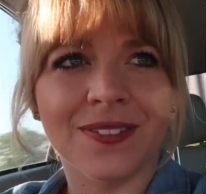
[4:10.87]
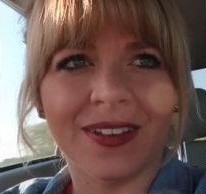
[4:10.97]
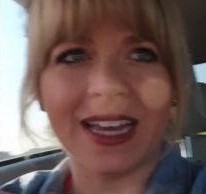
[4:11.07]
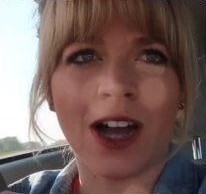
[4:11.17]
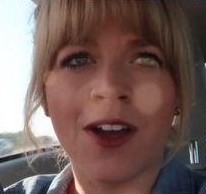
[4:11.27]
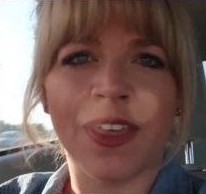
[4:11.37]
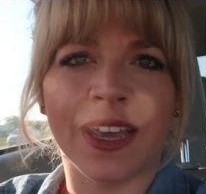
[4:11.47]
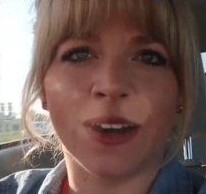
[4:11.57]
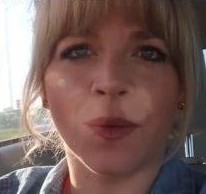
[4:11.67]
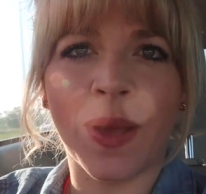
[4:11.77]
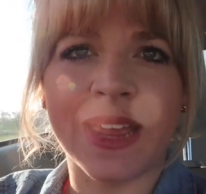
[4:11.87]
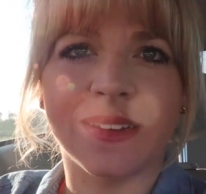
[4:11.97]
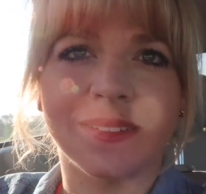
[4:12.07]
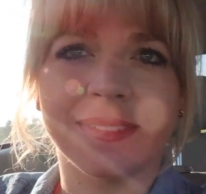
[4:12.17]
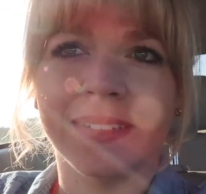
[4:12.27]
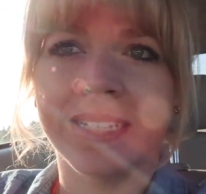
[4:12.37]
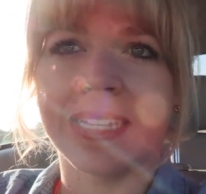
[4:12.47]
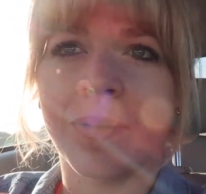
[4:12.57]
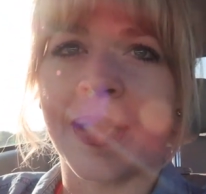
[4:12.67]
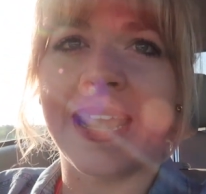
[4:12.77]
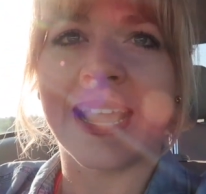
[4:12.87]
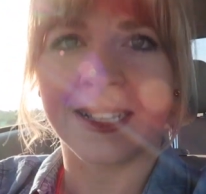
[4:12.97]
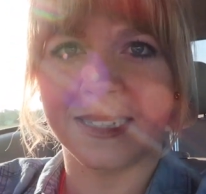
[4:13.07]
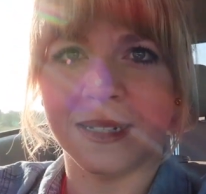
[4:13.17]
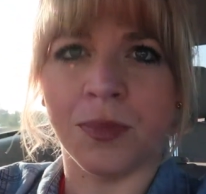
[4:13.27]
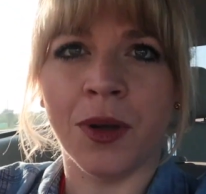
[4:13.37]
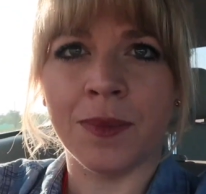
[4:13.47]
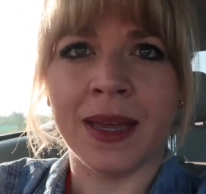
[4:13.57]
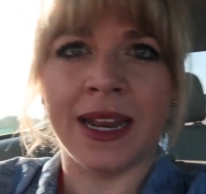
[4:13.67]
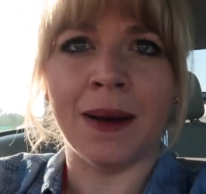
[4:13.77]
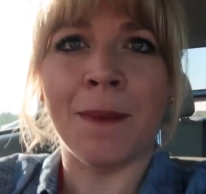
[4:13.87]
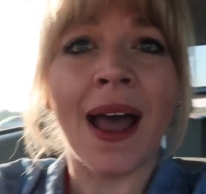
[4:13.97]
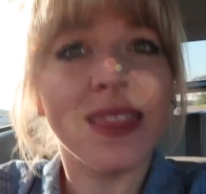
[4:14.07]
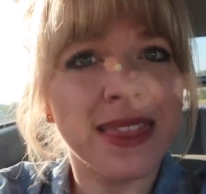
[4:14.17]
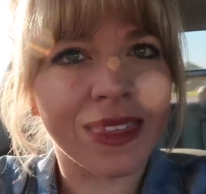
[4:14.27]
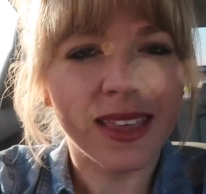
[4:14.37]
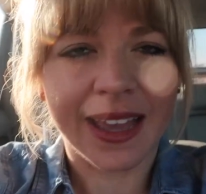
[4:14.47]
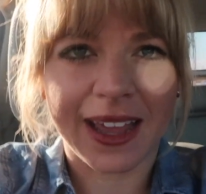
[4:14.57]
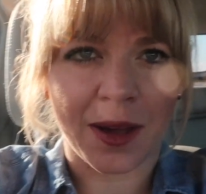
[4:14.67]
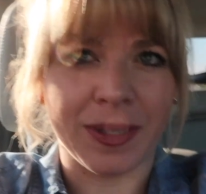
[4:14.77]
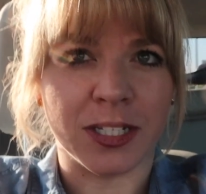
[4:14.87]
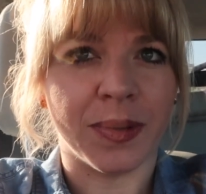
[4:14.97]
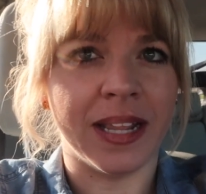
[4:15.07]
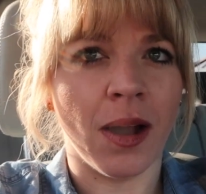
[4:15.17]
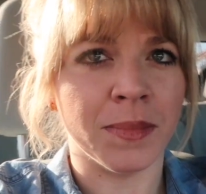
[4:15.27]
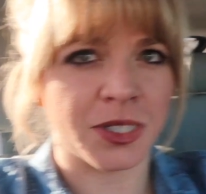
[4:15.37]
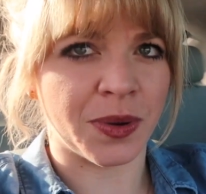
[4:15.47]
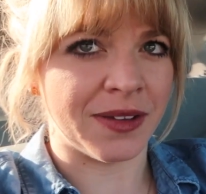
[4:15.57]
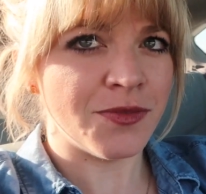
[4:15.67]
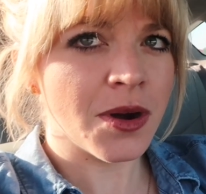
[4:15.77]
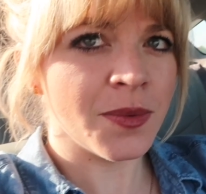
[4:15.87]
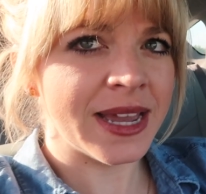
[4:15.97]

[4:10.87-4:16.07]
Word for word: like, are they gonna wait until my next appointment in a month and I'll be 20, almost 24